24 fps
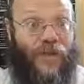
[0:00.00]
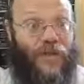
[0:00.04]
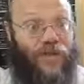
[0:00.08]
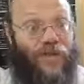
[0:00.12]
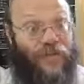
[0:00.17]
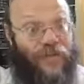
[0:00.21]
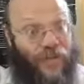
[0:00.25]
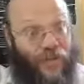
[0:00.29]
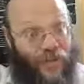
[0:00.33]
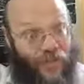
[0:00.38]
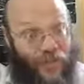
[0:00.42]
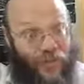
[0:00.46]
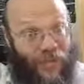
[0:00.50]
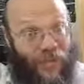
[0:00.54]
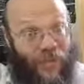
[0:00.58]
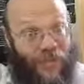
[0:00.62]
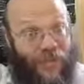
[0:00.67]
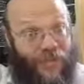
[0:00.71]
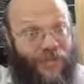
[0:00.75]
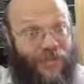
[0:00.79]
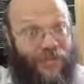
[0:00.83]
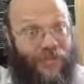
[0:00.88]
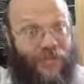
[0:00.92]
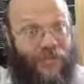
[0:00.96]
so it
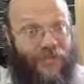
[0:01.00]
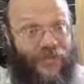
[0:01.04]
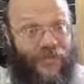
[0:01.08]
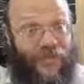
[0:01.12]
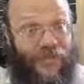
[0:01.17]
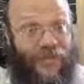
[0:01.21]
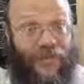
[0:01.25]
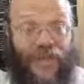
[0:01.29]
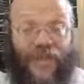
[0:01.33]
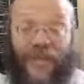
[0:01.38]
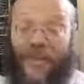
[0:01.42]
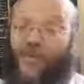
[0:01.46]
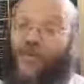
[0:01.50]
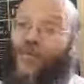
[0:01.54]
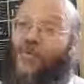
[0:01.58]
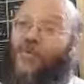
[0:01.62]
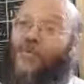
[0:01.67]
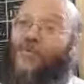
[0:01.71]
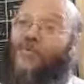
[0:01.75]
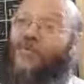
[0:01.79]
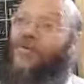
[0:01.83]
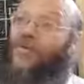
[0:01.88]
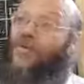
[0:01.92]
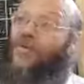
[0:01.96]
means that he
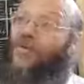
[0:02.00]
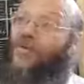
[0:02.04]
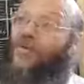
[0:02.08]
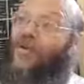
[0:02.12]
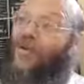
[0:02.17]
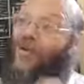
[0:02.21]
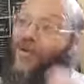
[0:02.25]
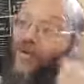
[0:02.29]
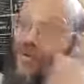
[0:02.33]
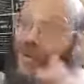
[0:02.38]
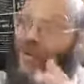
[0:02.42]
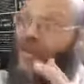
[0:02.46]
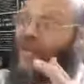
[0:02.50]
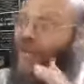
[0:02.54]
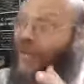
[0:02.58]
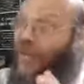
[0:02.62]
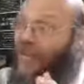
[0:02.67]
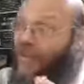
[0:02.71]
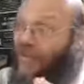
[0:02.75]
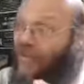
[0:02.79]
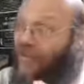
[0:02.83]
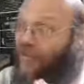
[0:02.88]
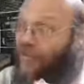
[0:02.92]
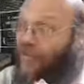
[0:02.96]
was not
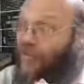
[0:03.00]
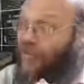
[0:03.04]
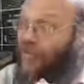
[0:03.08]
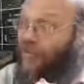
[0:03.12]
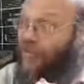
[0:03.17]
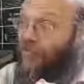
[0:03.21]
threatening them.